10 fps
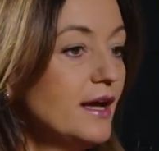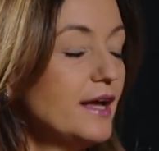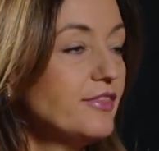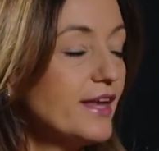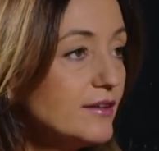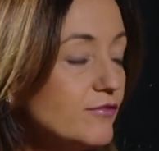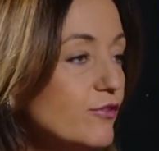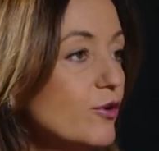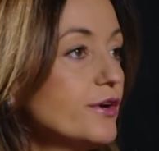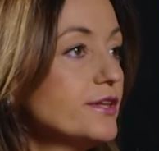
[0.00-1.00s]
And that
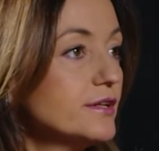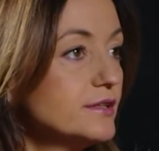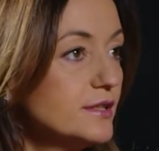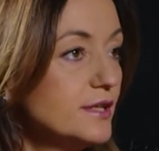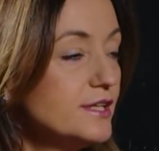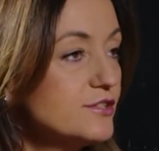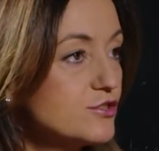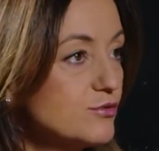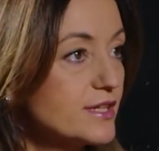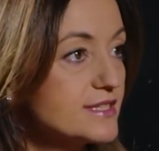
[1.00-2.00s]
void leads
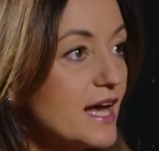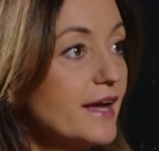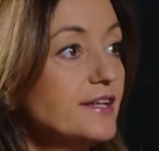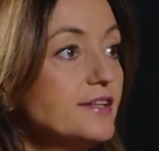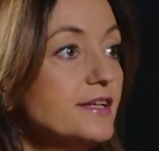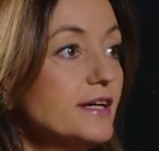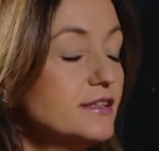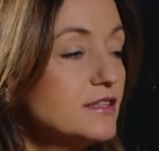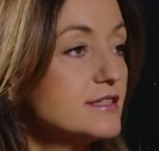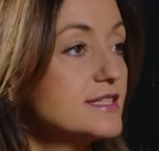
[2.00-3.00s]
to anxiety,
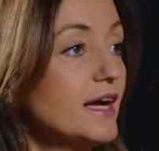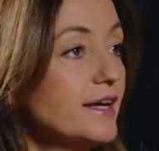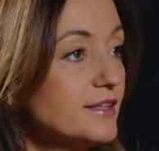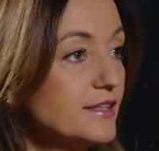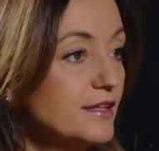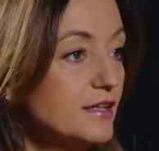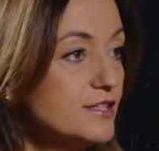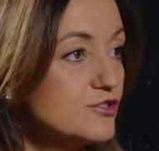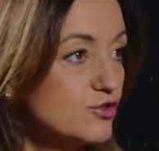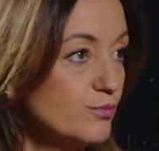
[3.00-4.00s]
and anxiety
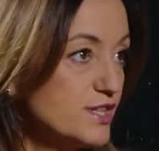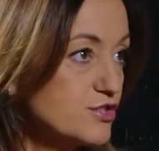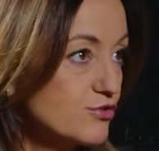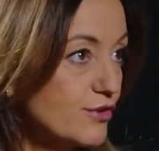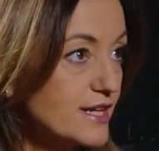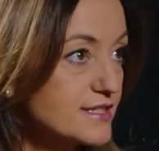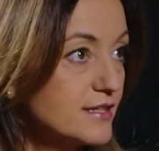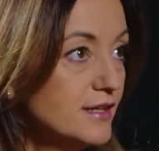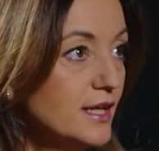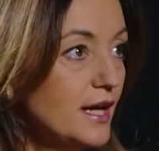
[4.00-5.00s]
leads to mistrust.